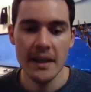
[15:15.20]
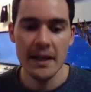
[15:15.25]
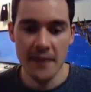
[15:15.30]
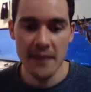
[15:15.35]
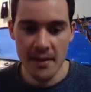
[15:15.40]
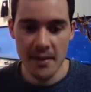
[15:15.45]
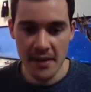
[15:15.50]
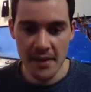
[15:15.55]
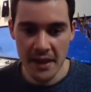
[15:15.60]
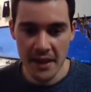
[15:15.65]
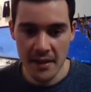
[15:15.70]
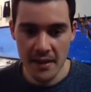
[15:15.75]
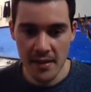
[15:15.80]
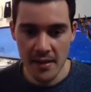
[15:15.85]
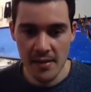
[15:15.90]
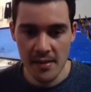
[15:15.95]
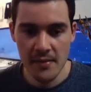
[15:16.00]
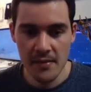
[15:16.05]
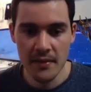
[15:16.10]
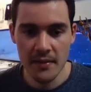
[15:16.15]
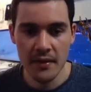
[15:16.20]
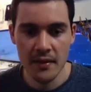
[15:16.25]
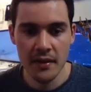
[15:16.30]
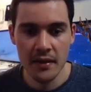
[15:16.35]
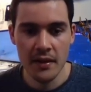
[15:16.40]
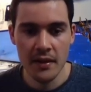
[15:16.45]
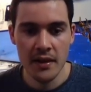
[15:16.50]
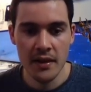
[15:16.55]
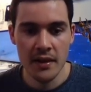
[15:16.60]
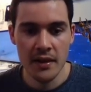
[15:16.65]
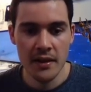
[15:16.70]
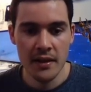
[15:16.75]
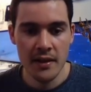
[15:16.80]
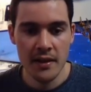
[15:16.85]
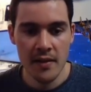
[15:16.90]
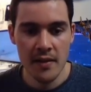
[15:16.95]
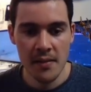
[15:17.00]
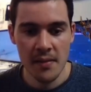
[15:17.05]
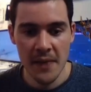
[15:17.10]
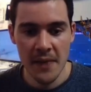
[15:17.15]
In this case,
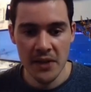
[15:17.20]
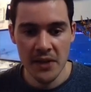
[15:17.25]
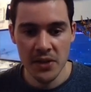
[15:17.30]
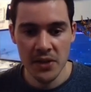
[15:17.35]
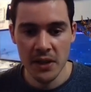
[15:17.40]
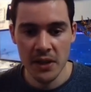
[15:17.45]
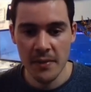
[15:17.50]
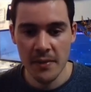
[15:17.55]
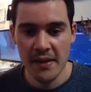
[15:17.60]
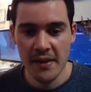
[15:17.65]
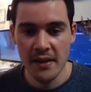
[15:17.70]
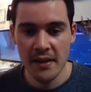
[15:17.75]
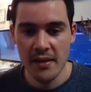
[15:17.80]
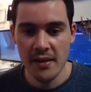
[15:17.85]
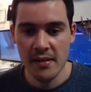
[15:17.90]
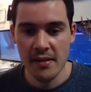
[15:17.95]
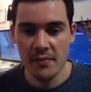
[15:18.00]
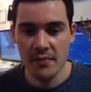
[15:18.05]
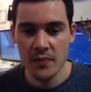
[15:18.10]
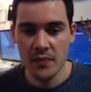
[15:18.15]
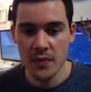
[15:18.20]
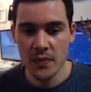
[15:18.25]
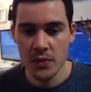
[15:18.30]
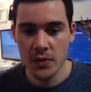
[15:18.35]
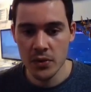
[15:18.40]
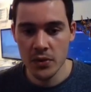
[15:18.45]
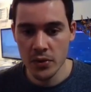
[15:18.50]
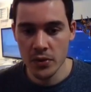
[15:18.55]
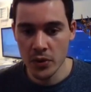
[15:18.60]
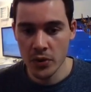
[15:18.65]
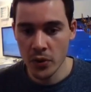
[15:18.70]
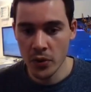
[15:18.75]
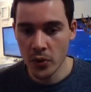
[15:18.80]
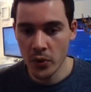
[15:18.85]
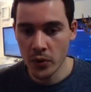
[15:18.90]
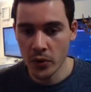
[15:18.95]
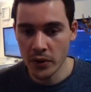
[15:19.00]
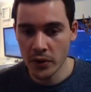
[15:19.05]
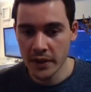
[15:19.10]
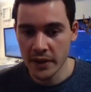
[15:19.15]
Smash helps us to
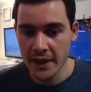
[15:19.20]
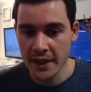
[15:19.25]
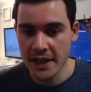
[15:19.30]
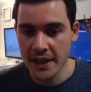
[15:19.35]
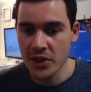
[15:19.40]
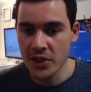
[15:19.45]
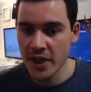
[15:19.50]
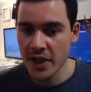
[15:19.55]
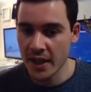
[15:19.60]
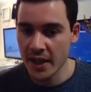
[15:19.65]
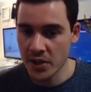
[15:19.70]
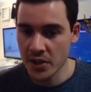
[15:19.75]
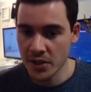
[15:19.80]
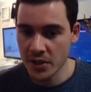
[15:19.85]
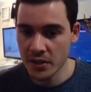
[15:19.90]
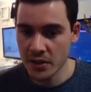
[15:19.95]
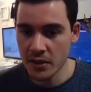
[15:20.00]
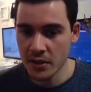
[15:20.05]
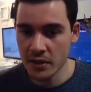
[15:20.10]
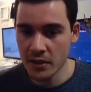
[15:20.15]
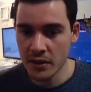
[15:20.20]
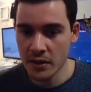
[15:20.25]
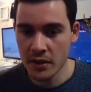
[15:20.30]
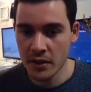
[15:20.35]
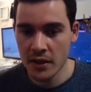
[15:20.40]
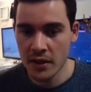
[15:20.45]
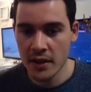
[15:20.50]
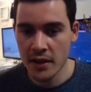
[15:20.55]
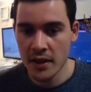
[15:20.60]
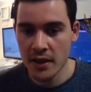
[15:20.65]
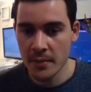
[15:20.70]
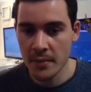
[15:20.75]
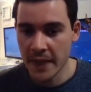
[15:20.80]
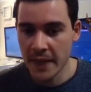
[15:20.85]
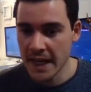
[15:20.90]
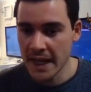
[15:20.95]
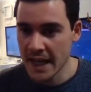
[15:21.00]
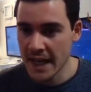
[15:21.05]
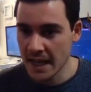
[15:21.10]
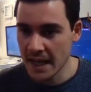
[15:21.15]
call each action
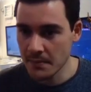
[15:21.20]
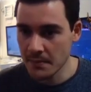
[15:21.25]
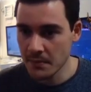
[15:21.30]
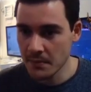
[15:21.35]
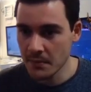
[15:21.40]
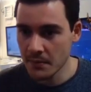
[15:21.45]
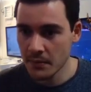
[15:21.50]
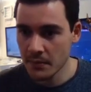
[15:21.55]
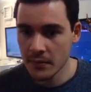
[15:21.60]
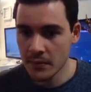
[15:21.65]
by name.